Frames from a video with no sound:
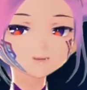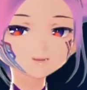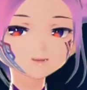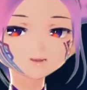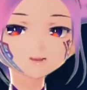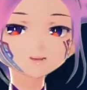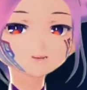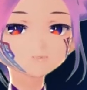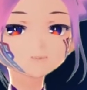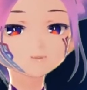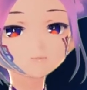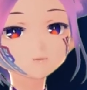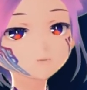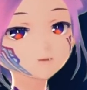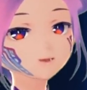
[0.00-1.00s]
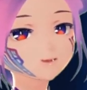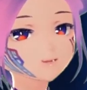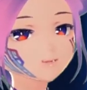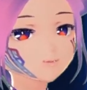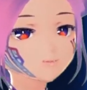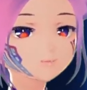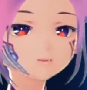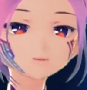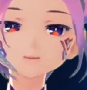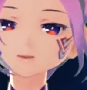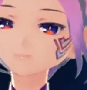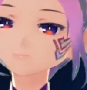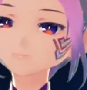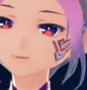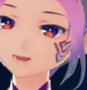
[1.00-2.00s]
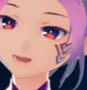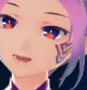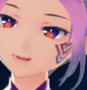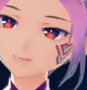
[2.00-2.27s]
Hello everyone, welcome back